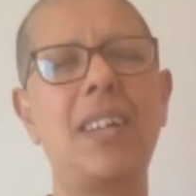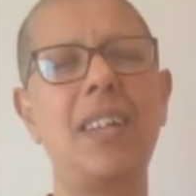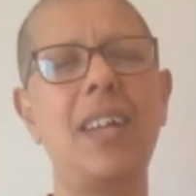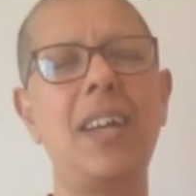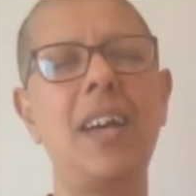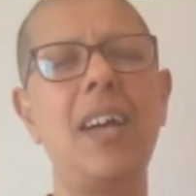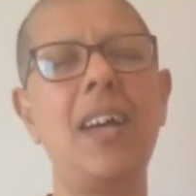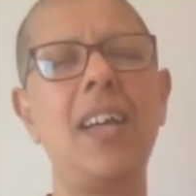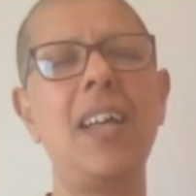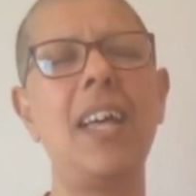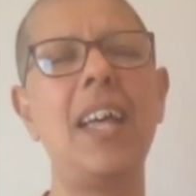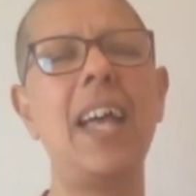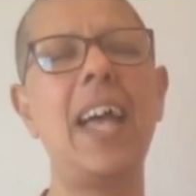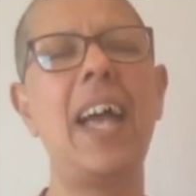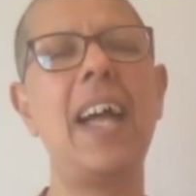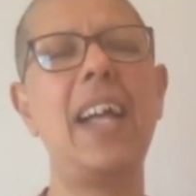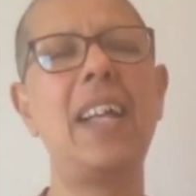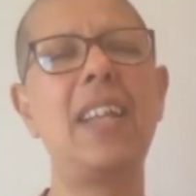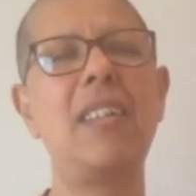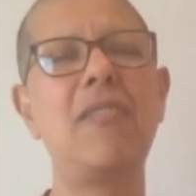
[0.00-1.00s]
Yeah,
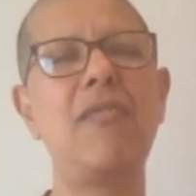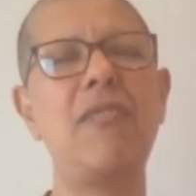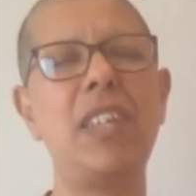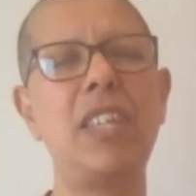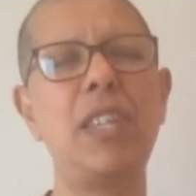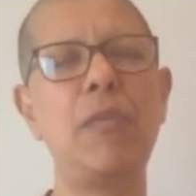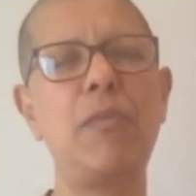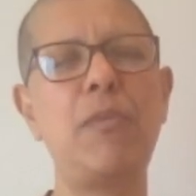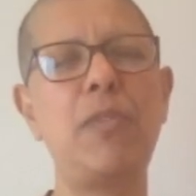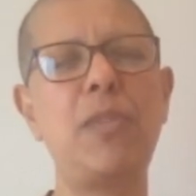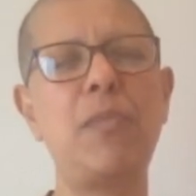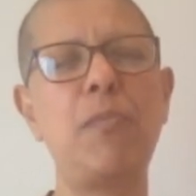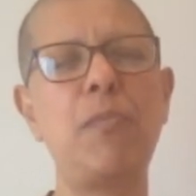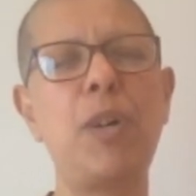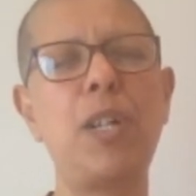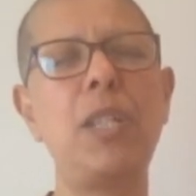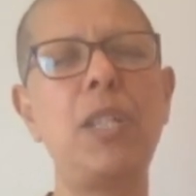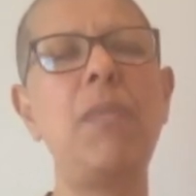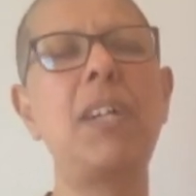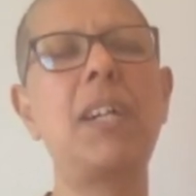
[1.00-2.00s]
and when the
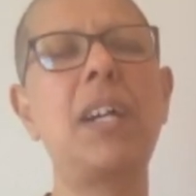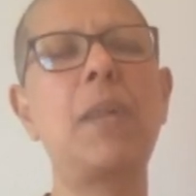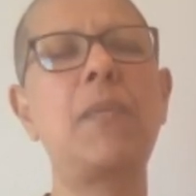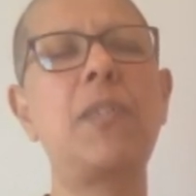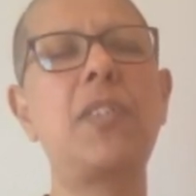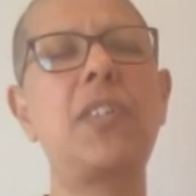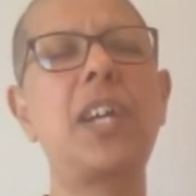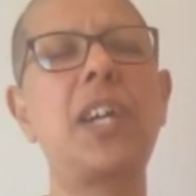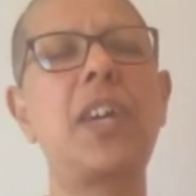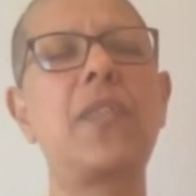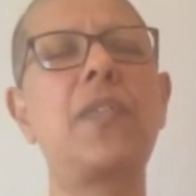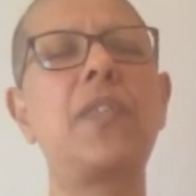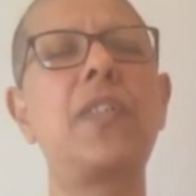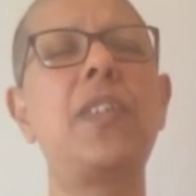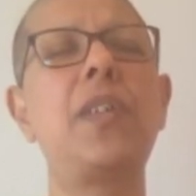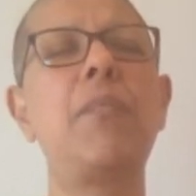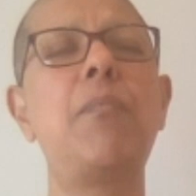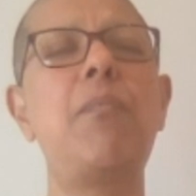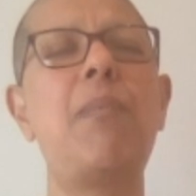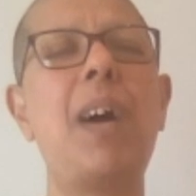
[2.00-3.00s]
body becomes tranquil,
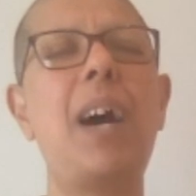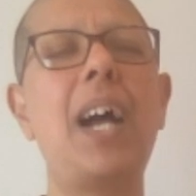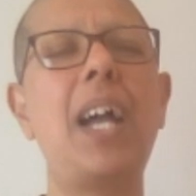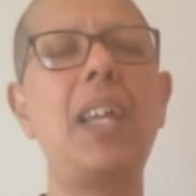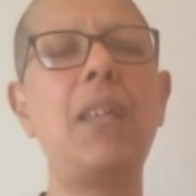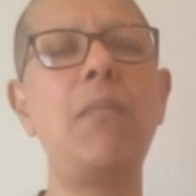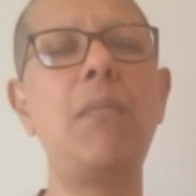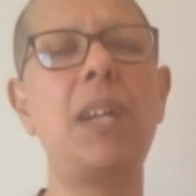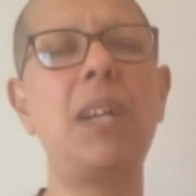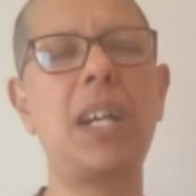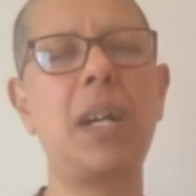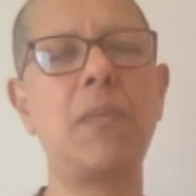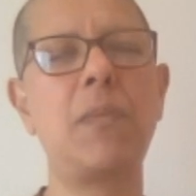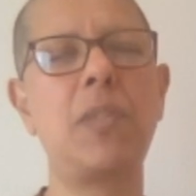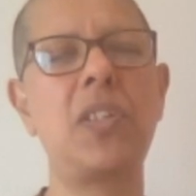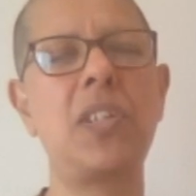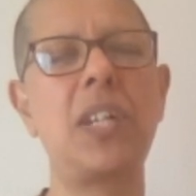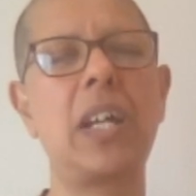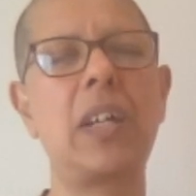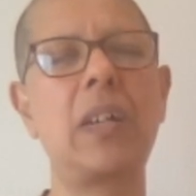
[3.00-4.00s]
the mind
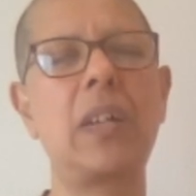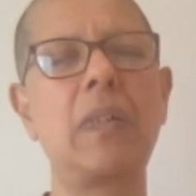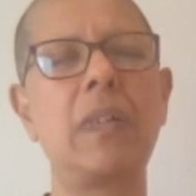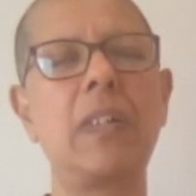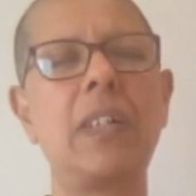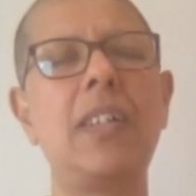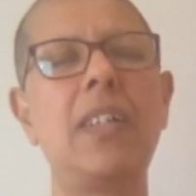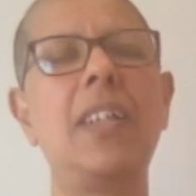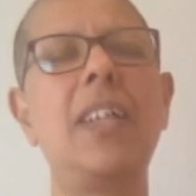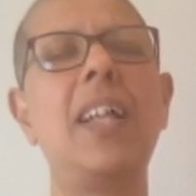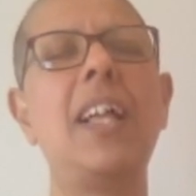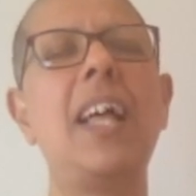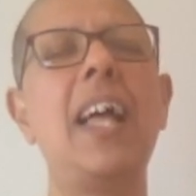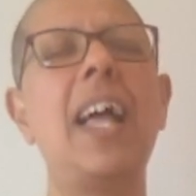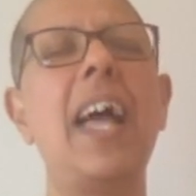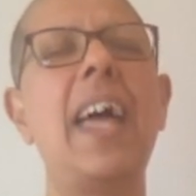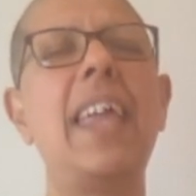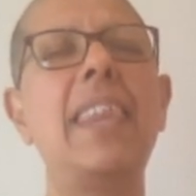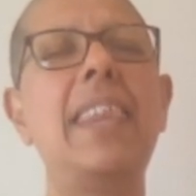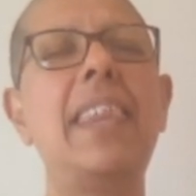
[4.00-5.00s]
becomes tranquil,
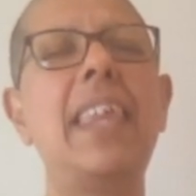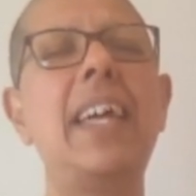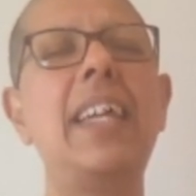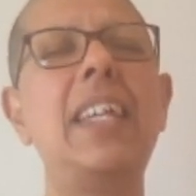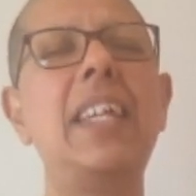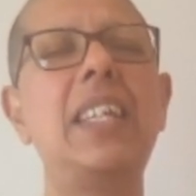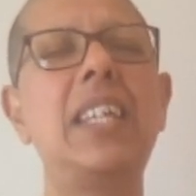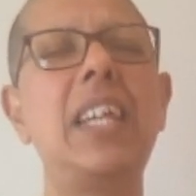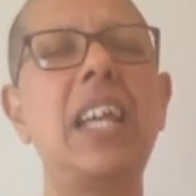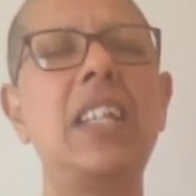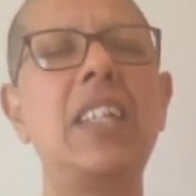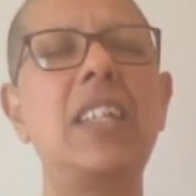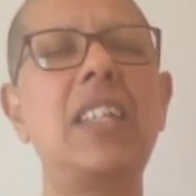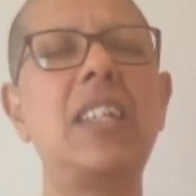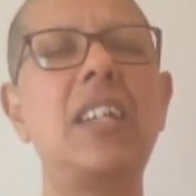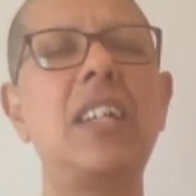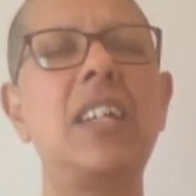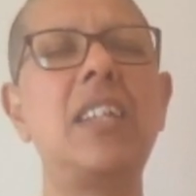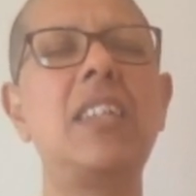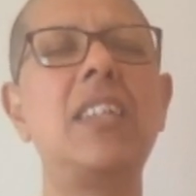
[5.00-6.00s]
and then it
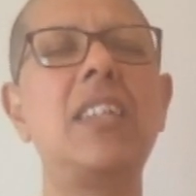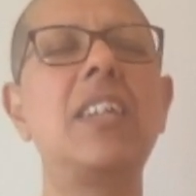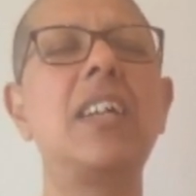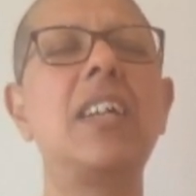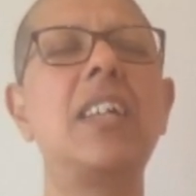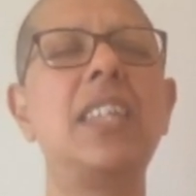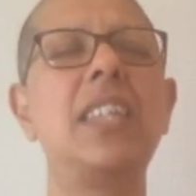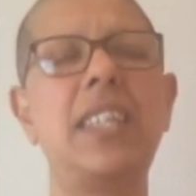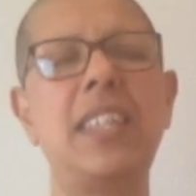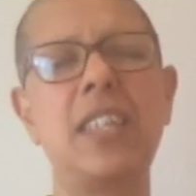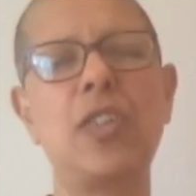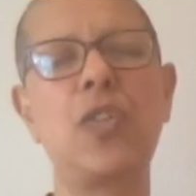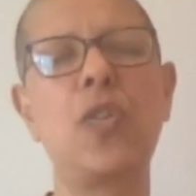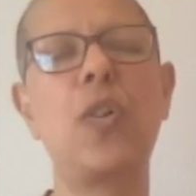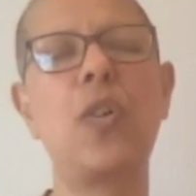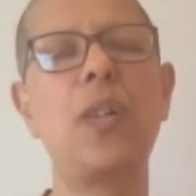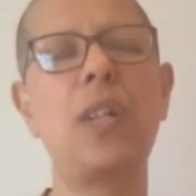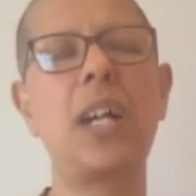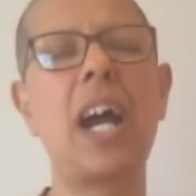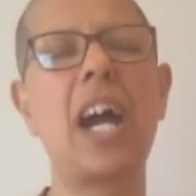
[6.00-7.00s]
enters, this is
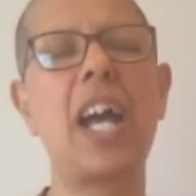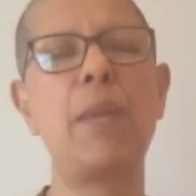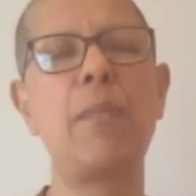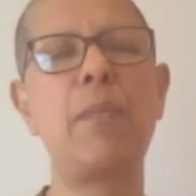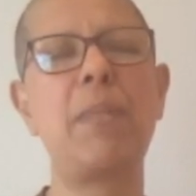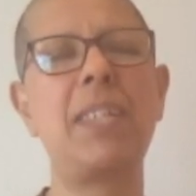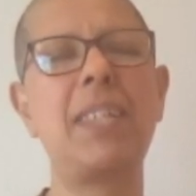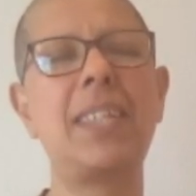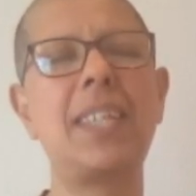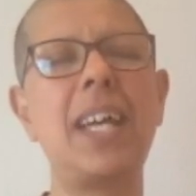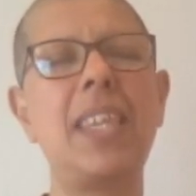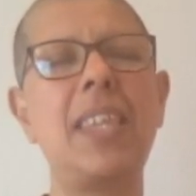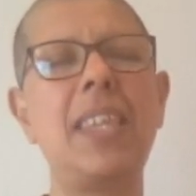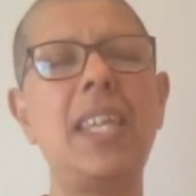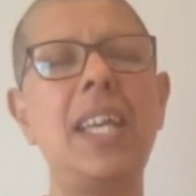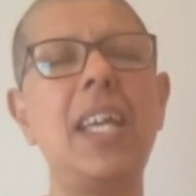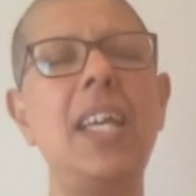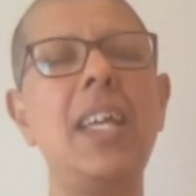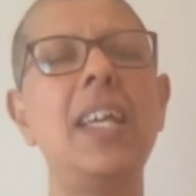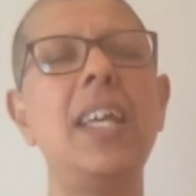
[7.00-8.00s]
called kaya
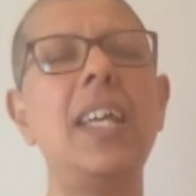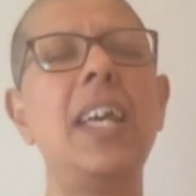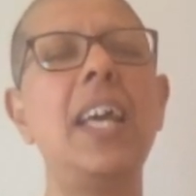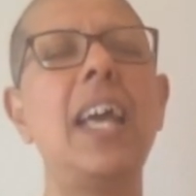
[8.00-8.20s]
passaddhi,